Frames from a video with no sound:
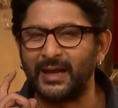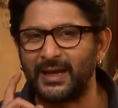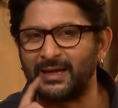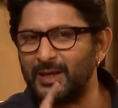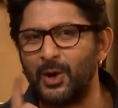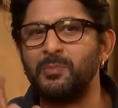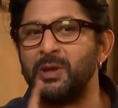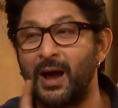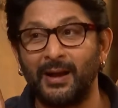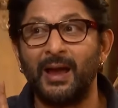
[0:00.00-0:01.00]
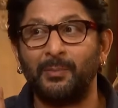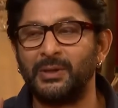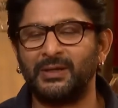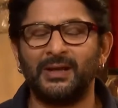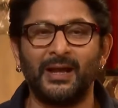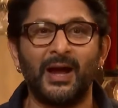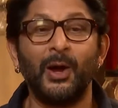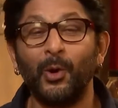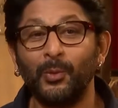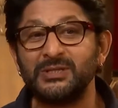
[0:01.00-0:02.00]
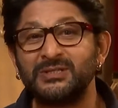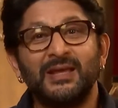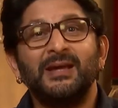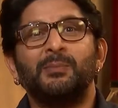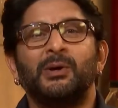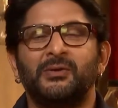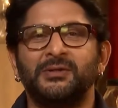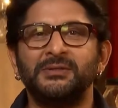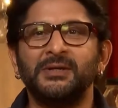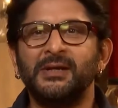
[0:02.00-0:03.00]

I cannot be unhappy. Like, mm. I always think about it.